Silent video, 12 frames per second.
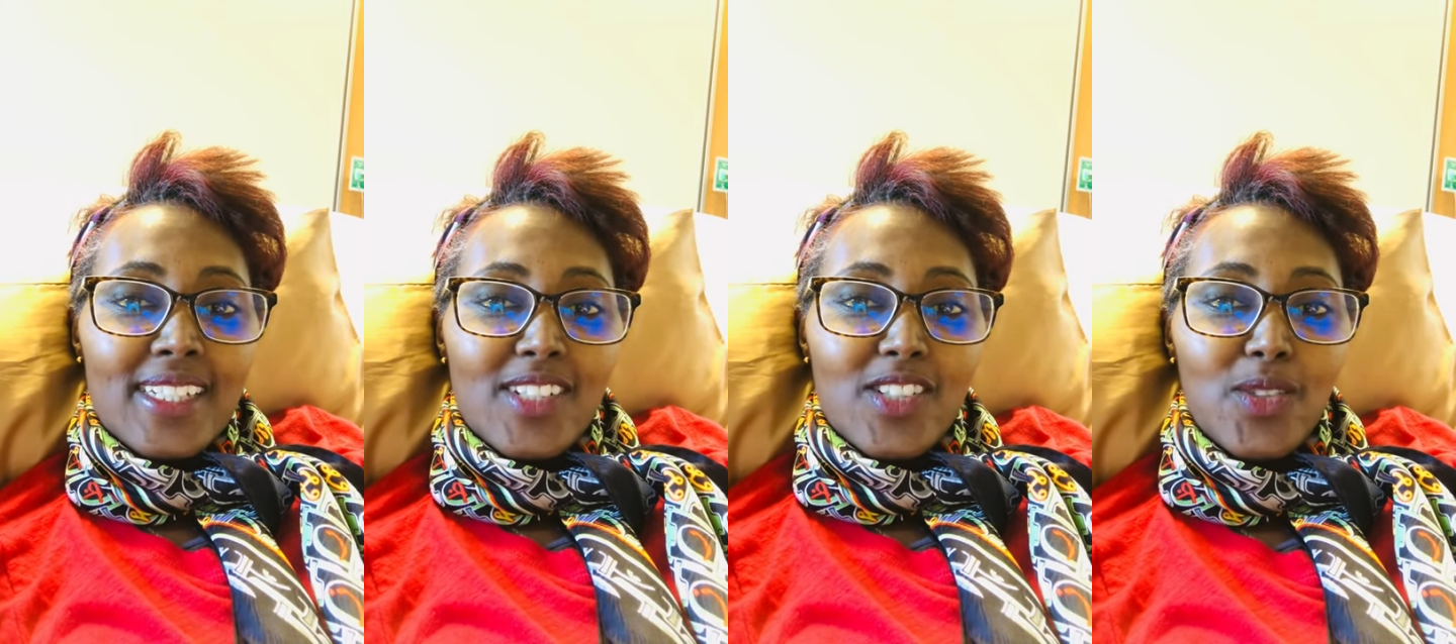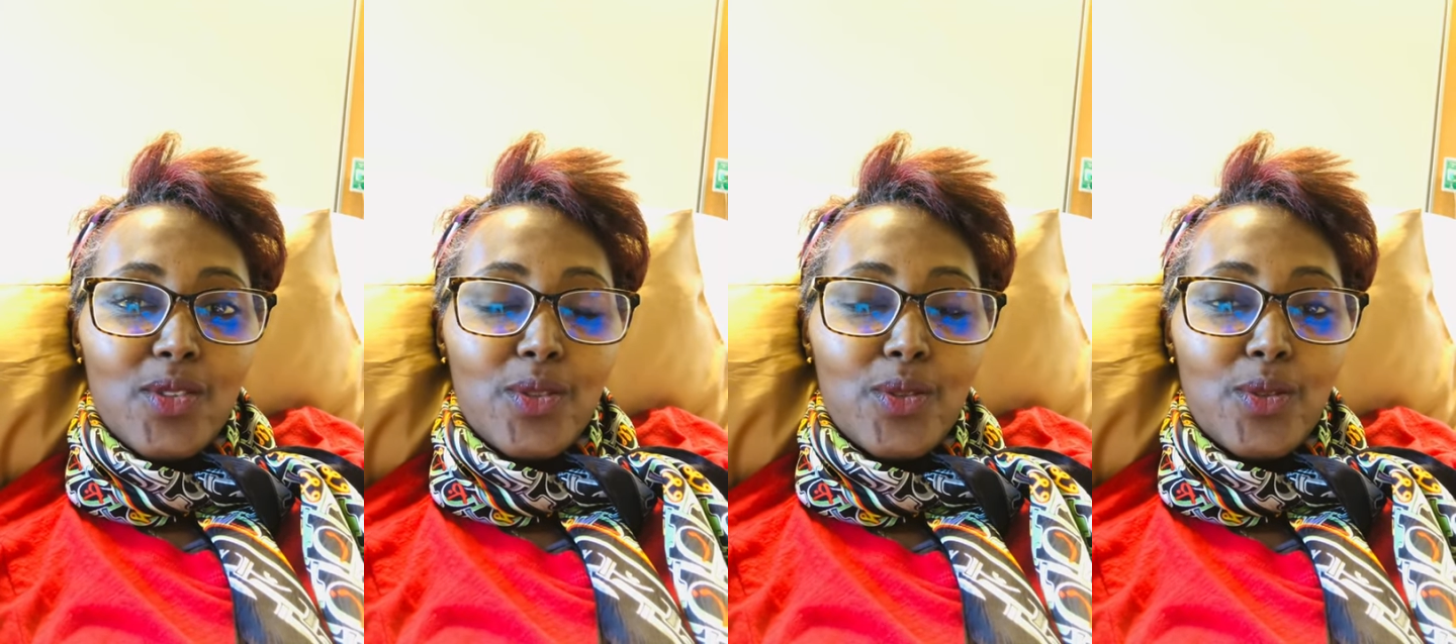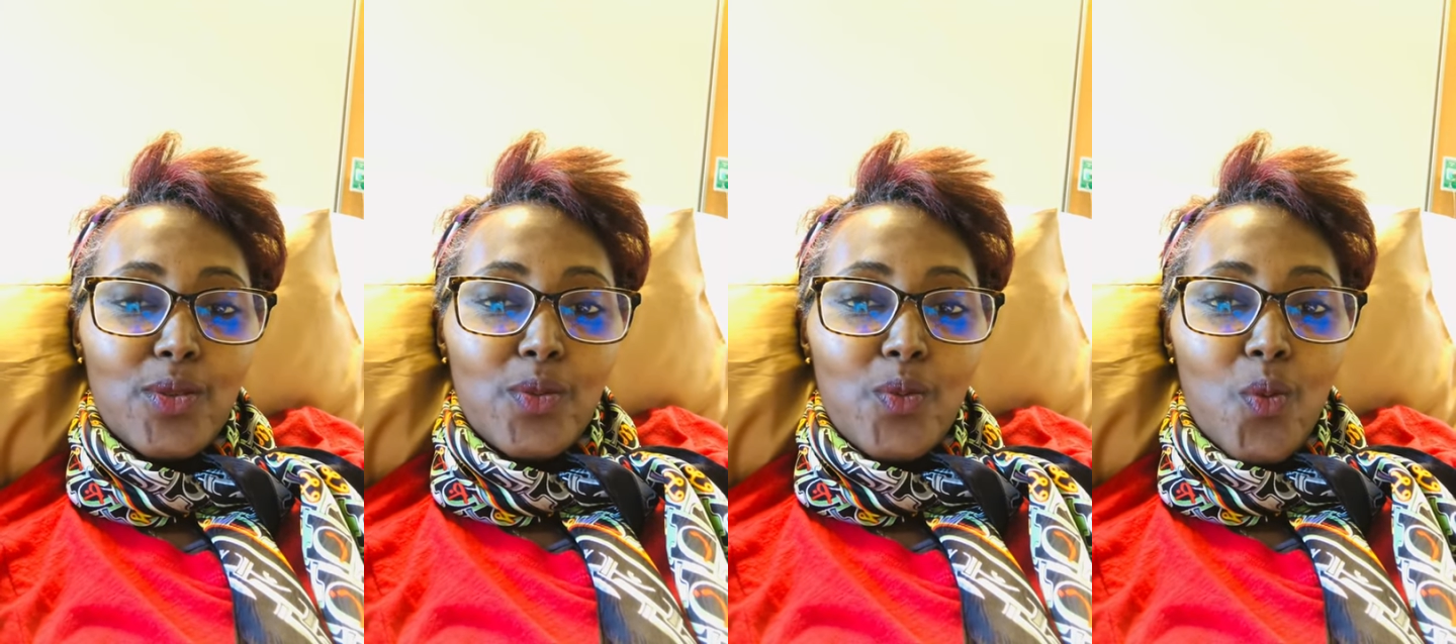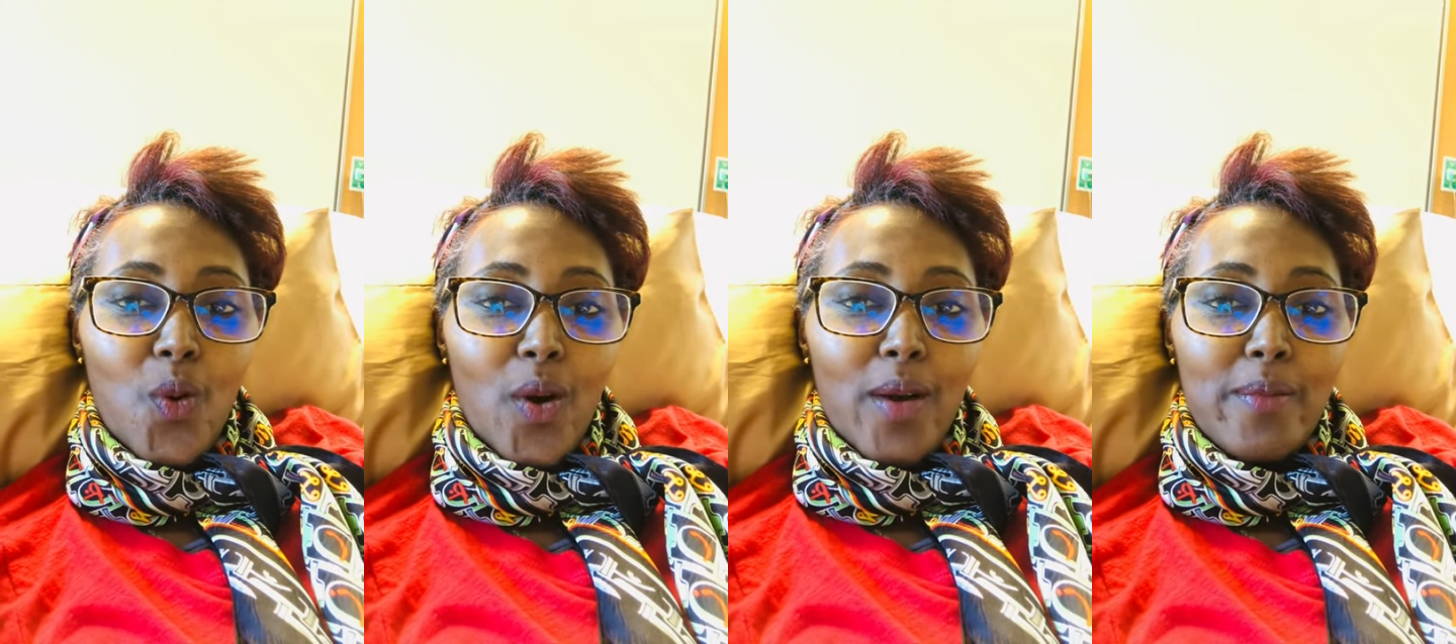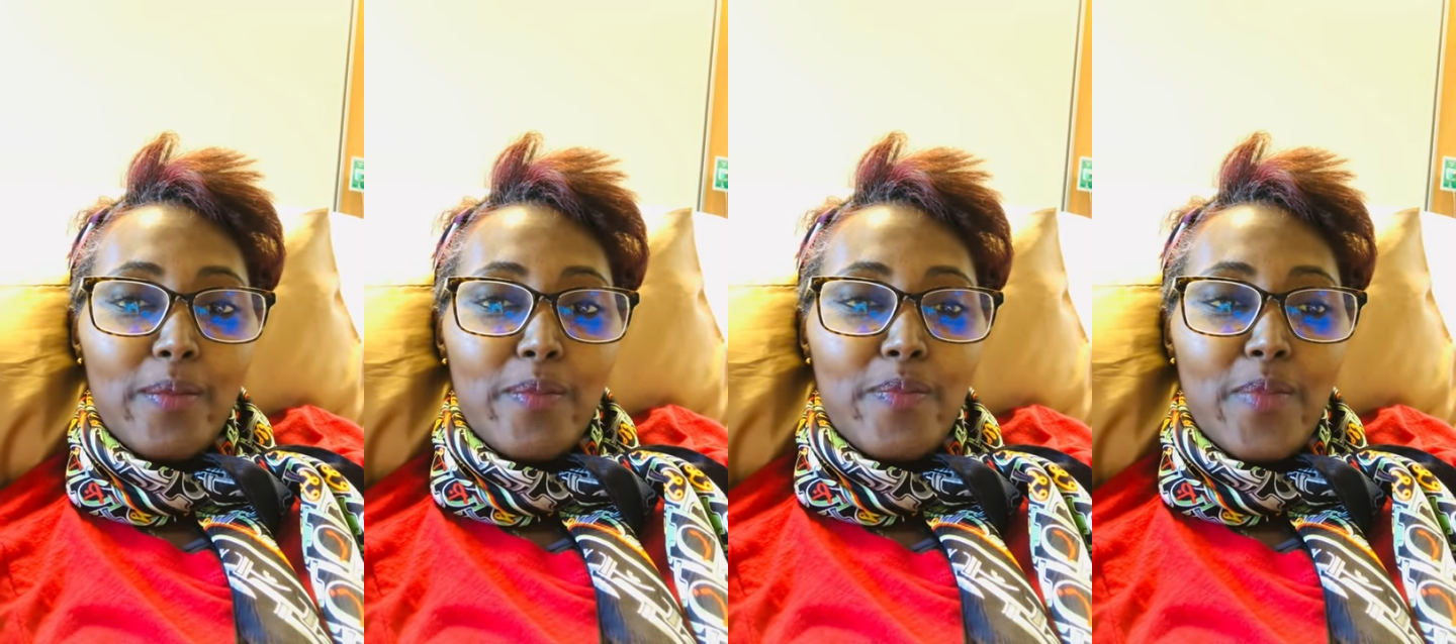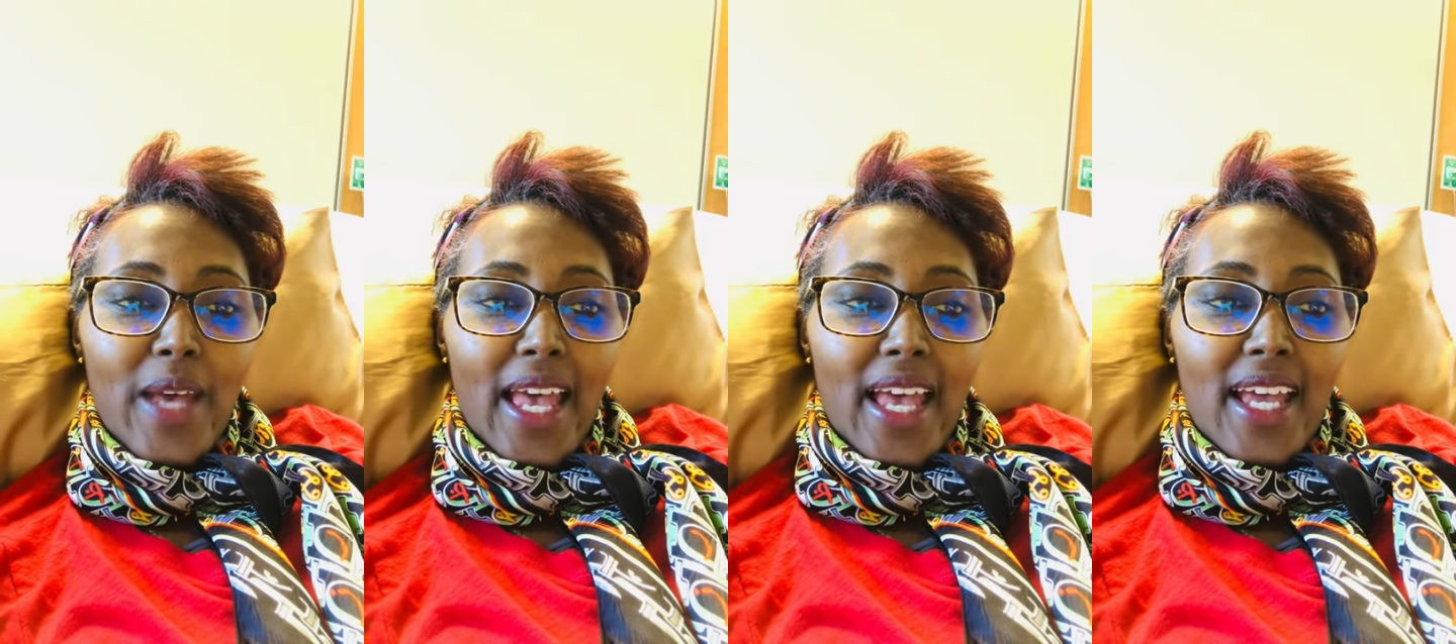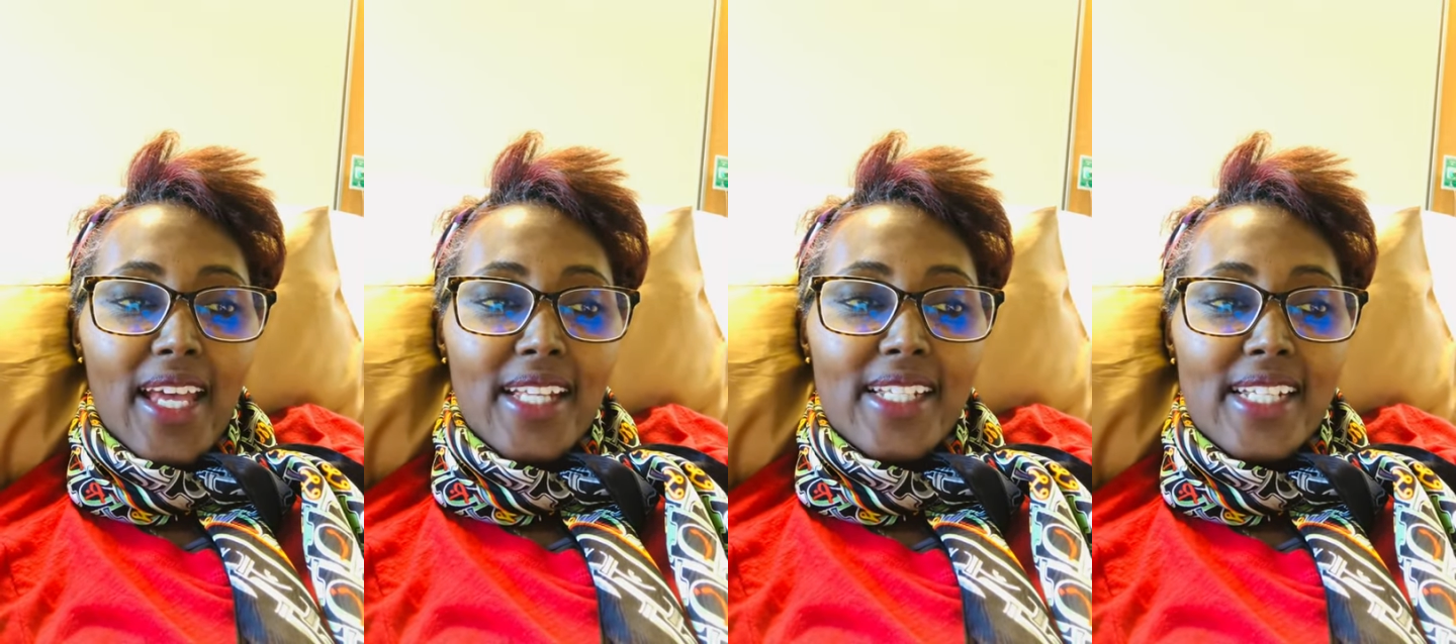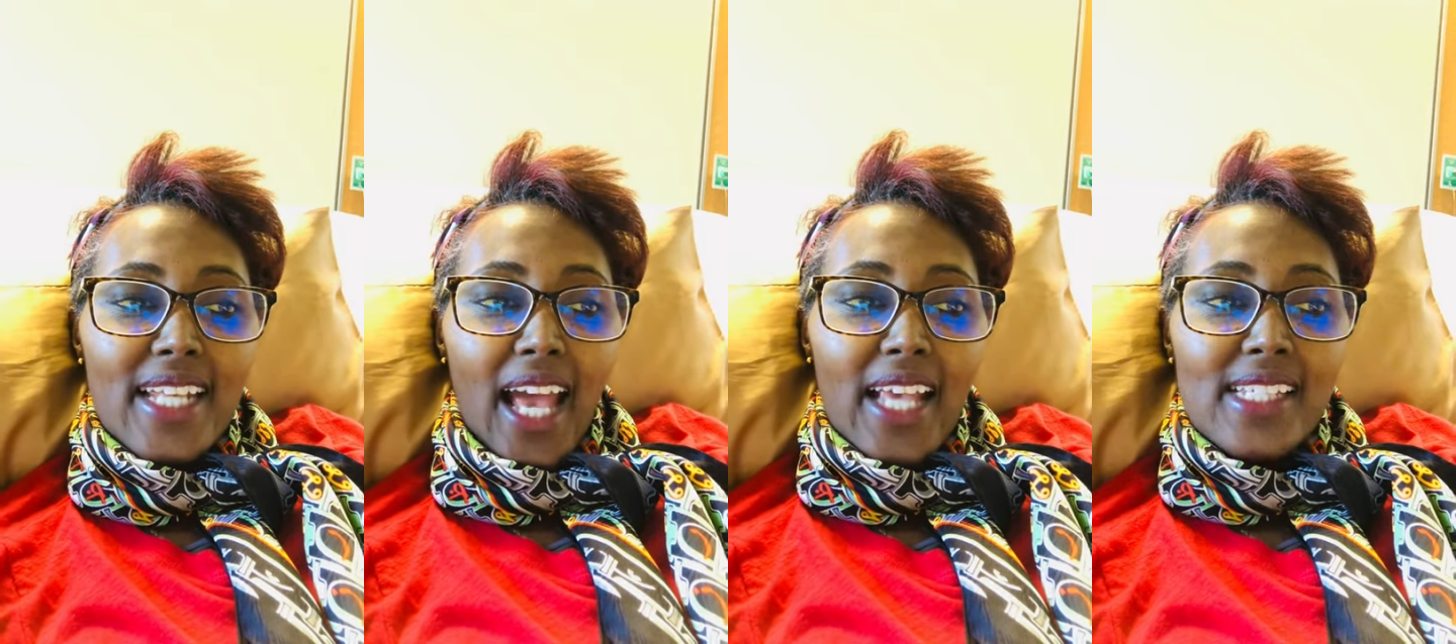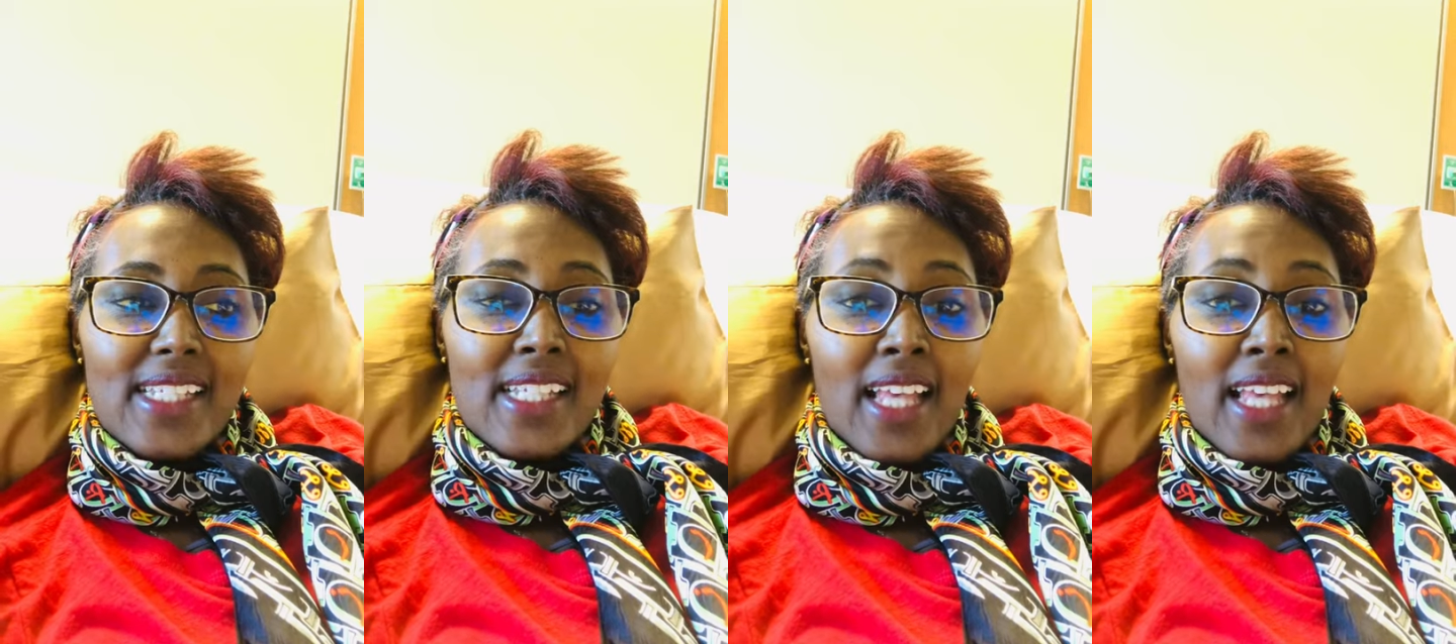to warm bed, nice